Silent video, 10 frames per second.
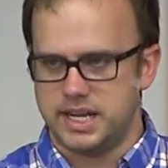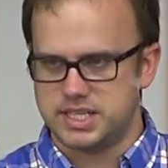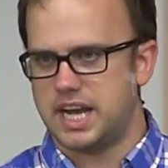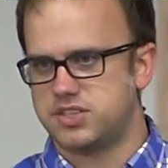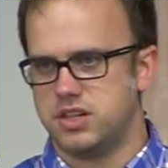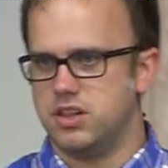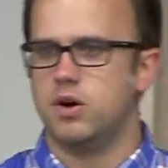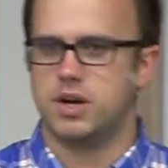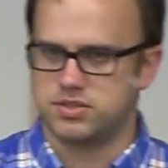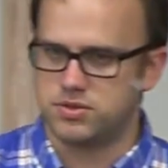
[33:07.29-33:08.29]
And it's actually
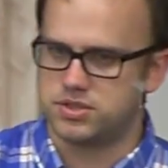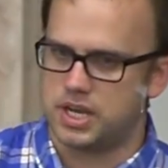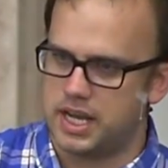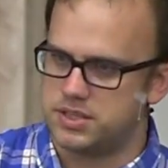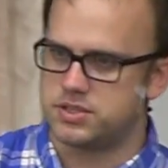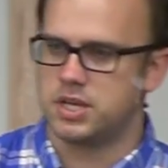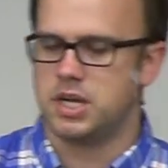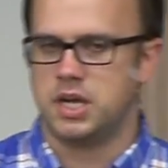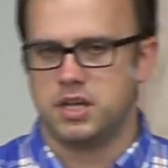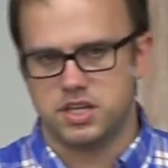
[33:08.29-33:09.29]
Lewis who
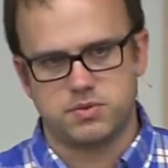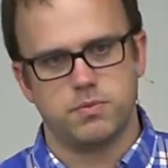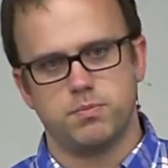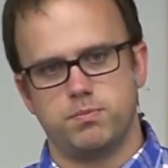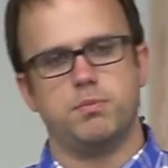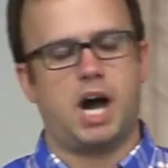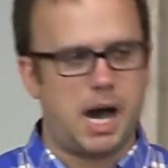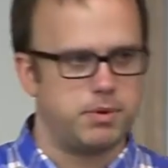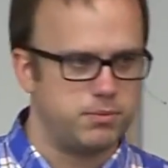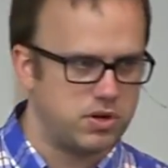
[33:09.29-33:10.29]
says, this
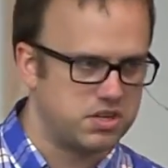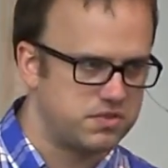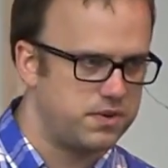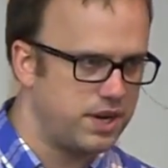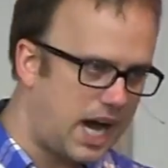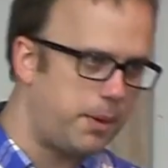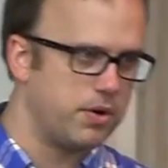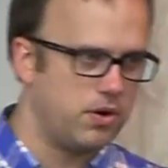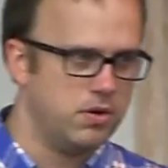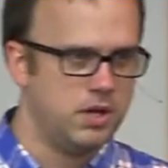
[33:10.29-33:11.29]
Hobbit book is
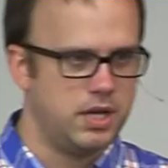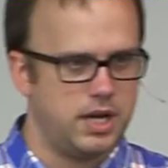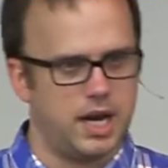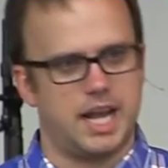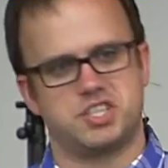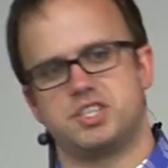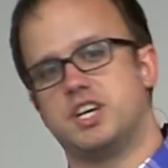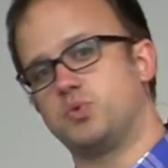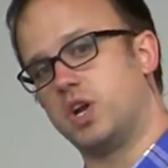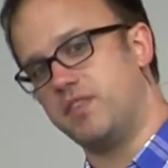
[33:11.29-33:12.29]
phenomenal, and he
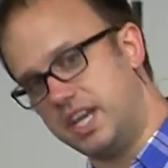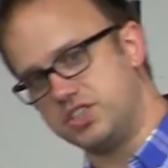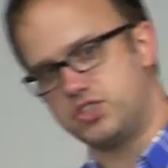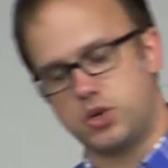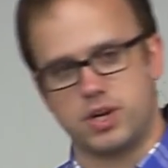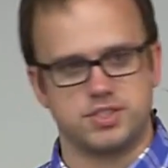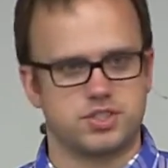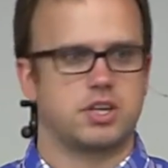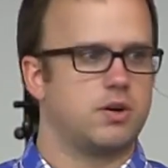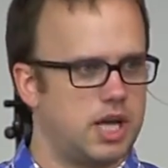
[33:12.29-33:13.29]
actually tells one of his
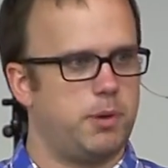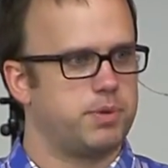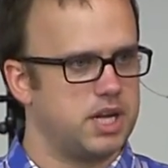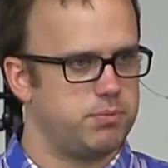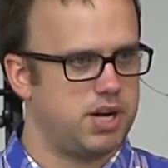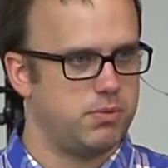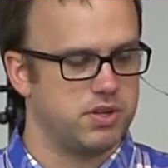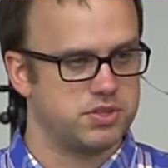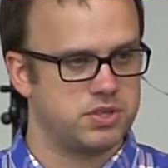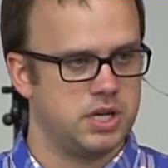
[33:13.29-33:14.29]
students to go help get it
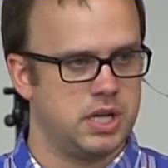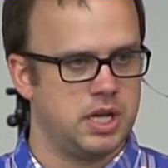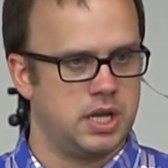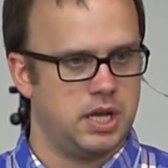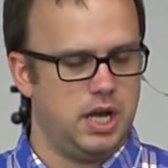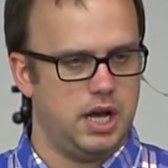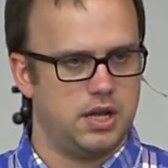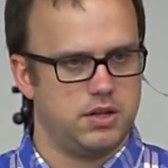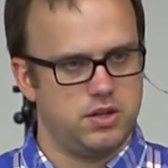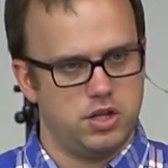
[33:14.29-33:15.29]
published.
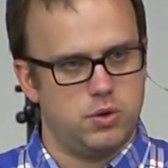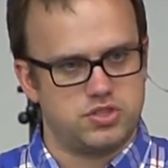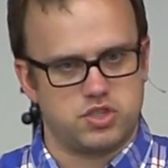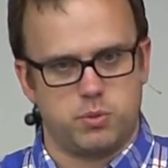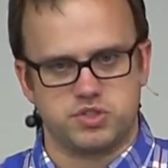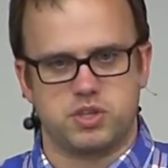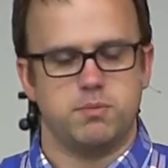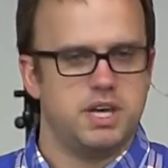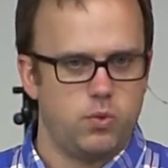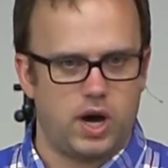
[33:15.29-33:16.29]
Lewis is
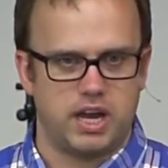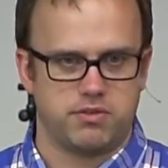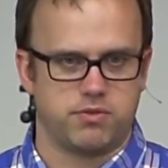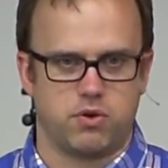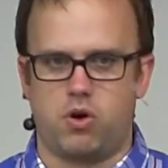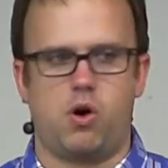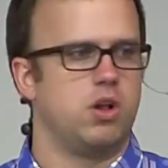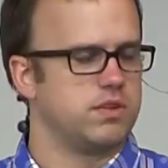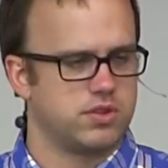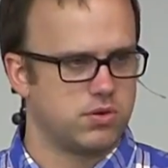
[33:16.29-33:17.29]
almost the midwife for
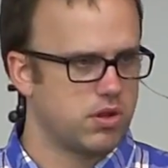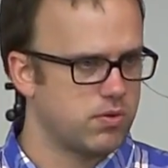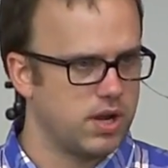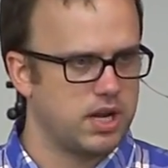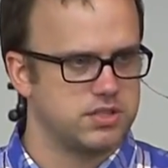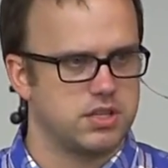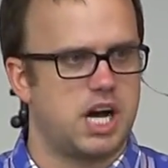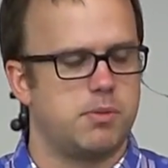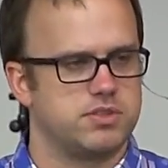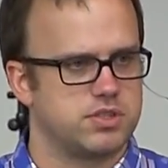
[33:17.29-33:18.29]
all of the Lord of the Rings
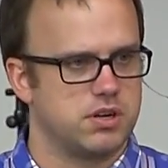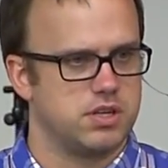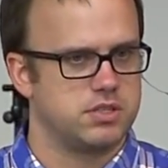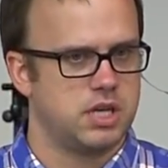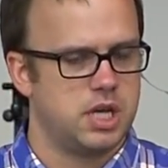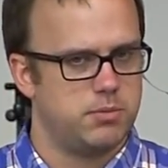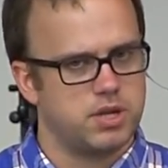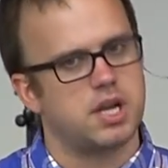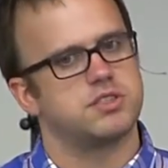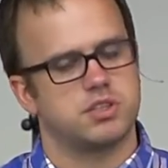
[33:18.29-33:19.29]
and the Hobbit series
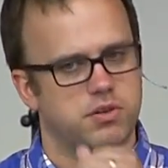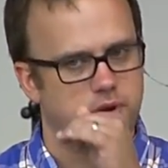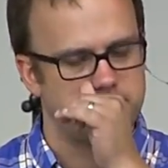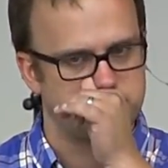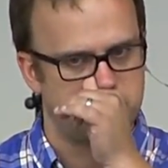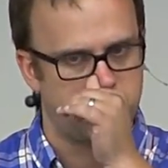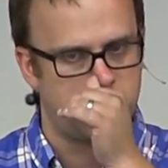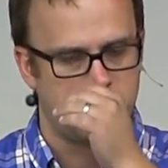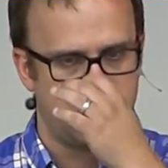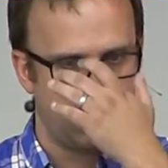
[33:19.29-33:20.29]
because of their
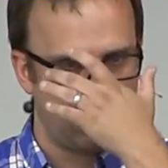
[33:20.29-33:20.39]
friendship.